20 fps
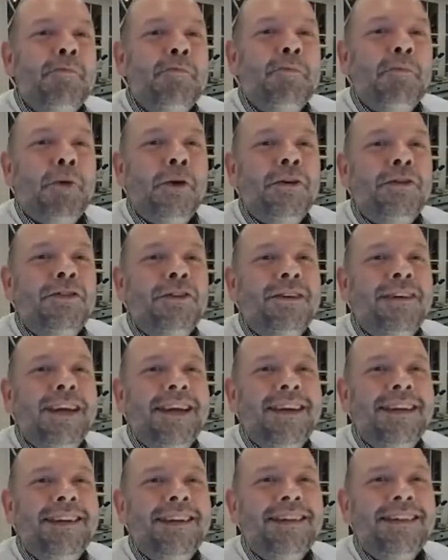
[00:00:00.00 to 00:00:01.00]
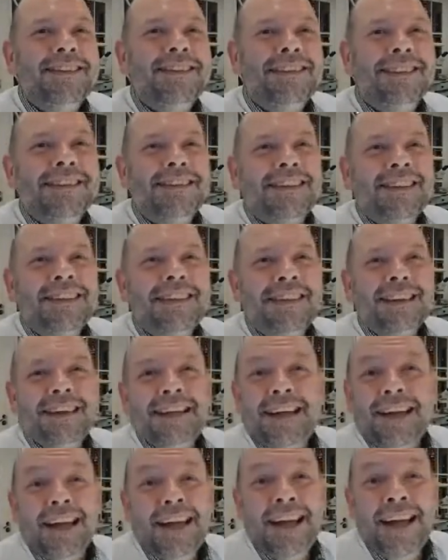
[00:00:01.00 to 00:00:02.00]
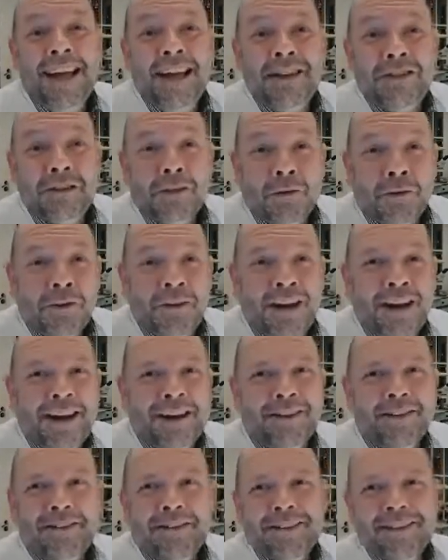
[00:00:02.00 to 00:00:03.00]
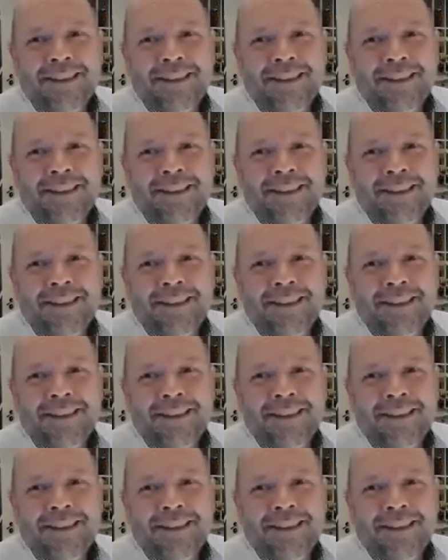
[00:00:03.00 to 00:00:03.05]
pointer date, it's all there.